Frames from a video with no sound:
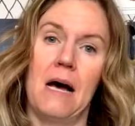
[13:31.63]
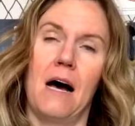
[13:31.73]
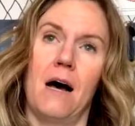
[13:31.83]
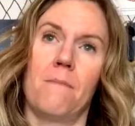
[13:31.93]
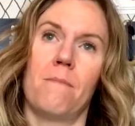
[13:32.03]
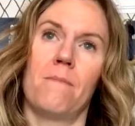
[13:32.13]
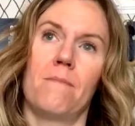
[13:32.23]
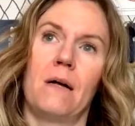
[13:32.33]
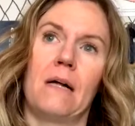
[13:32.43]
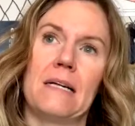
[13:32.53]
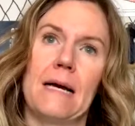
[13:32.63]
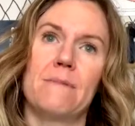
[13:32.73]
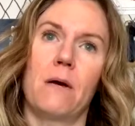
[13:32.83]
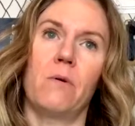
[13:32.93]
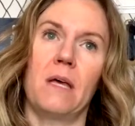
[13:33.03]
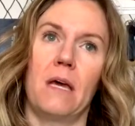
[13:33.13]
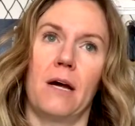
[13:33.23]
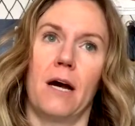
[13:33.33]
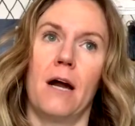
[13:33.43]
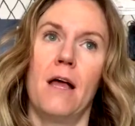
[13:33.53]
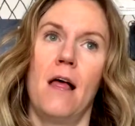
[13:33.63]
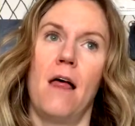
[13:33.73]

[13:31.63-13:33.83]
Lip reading: A lot of times I will hear